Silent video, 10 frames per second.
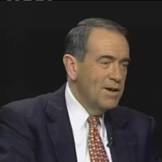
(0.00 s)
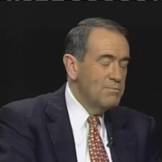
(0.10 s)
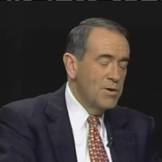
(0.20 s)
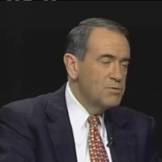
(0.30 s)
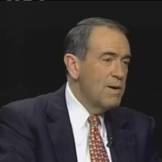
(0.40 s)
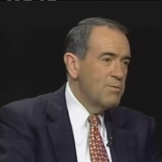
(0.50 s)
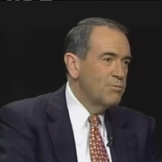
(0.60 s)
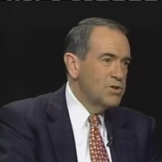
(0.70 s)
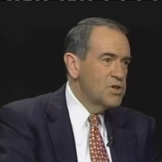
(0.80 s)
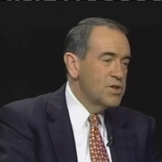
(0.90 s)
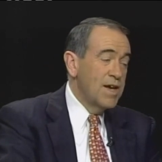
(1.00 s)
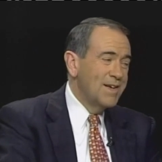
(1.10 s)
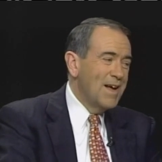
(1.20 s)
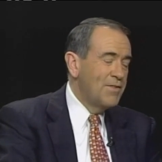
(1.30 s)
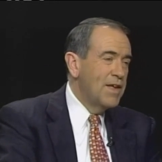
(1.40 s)
most people will just
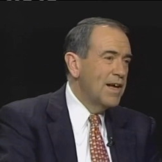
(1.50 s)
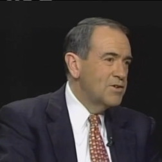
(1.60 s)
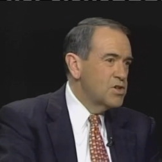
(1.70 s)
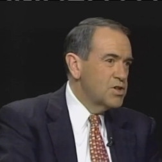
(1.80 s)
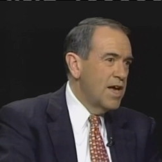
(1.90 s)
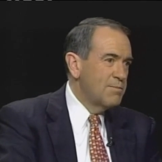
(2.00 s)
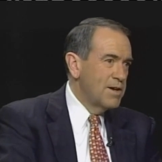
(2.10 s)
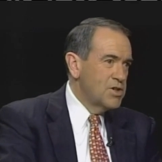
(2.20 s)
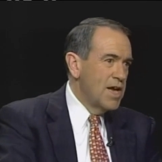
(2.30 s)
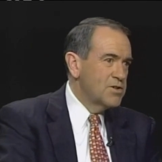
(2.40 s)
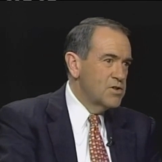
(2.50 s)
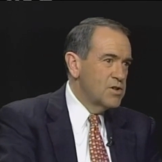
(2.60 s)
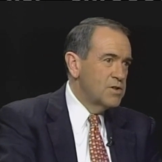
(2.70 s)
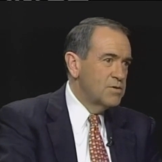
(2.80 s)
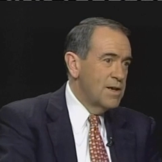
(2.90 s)
say, I think I'll just take my chances
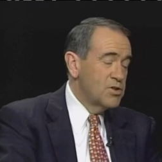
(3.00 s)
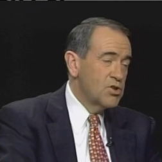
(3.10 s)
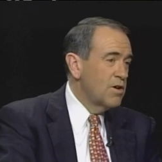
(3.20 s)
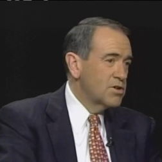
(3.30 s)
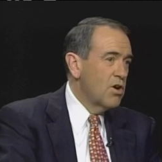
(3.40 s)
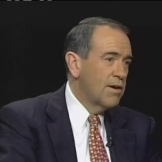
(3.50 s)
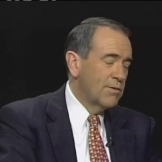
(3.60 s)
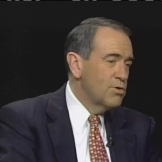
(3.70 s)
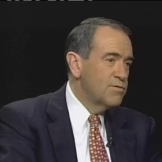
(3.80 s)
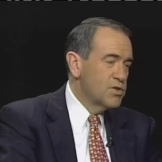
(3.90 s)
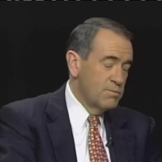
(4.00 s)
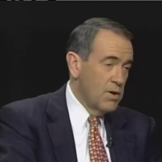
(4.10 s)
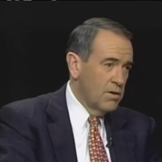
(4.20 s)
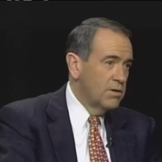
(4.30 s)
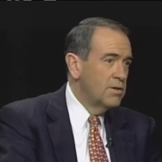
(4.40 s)
and start tarring roofs
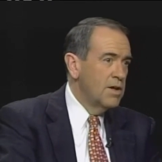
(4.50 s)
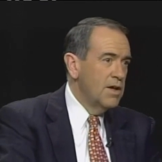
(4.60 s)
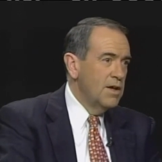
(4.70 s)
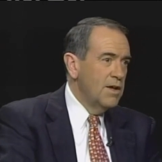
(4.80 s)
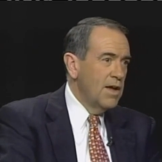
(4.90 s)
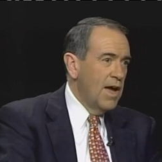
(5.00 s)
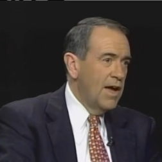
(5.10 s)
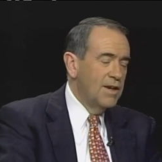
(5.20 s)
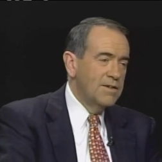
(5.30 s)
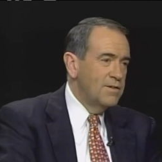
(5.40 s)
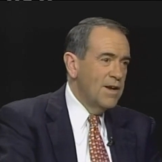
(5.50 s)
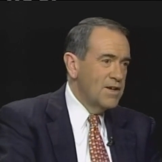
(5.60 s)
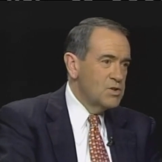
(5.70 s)
tomorrow and not